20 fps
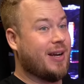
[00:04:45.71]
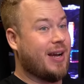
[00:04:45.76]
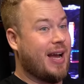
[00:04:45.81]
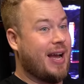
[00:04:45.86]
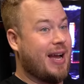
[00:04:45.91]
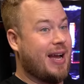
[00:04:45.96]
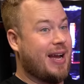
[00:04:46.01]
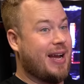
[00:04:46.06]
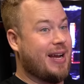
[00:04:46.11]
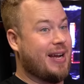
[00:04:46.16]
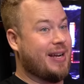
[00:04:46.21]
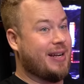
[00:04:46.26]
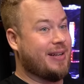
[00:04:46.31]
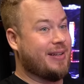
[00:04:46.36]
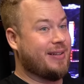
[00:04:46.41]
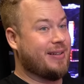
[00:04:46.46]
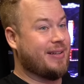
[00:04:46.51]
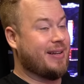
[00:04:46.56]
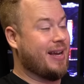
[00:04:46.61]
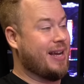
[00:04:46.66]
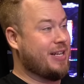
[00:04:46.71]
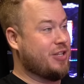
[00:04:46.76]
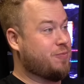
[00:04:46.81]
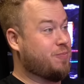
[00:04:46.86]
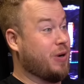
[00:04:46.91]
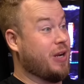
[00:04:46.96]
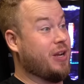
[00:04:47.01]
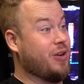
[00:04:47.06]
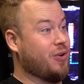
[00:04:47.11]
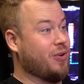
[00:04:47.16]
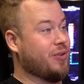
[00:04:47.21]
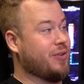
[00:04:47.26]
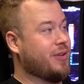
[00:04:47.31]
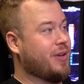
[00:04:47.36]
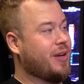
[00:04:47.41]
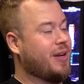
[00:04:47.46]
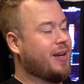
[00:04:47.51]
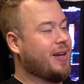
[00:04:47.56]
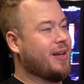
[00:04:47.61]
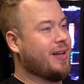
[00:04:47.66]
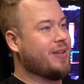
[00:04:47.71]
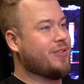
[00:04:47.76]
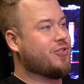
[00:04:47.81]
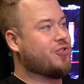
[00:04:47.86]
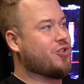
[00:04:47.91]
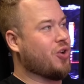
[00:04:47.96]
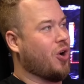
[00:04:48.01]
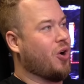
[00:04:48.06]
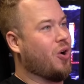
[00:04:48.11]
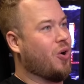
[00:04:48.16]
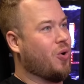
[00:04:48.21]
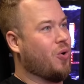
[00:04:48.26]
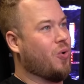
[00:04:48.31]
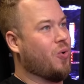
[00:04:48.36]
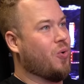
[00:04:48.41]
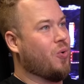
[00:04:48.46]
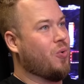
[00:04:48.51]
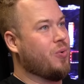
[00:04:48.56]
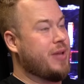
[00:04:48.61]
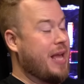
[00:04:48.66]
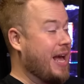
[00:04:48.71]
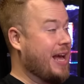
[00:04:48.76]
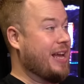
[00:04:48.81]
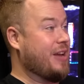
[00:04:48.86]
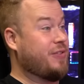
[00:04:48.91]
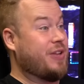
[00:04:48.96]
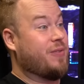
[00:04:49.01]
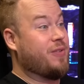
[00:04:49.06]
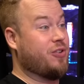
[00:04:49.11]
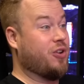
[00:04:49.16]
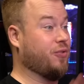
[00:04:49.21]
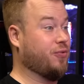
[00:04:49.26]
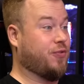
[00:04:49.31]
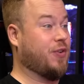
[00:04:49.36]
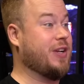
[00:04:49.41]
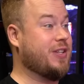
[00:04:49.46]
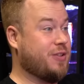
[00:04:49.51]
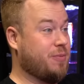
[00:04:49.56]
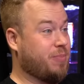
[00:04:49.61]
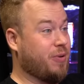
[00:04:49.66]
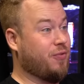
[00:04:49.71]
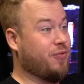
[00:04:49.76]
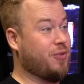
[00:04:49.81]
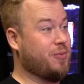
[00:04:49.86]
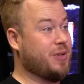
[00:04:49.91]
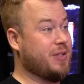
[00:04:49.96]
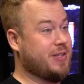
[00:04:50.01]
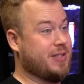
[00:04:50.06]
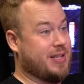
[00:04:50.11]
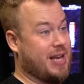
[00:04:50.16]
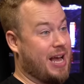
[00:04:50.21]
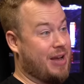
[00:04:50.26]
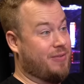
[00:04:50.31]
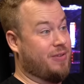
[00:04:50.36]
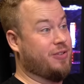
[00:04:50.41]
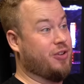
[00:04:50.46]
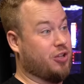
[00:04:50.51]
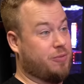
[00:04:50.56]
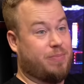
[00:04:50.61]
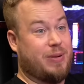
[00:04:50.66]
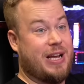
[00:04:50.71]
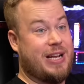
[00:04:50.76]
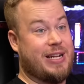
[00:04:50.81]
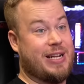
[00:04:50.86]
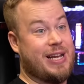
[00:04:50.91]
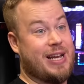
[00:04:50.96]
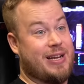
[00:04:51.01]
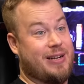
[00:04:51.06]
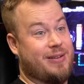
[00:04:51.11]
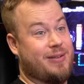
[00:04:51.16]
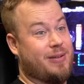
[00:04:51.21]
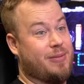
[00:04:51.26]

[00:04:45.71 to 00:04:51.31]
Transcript: And it's pretty good. So, yeah, if they will not fix the performance, I will not play it again.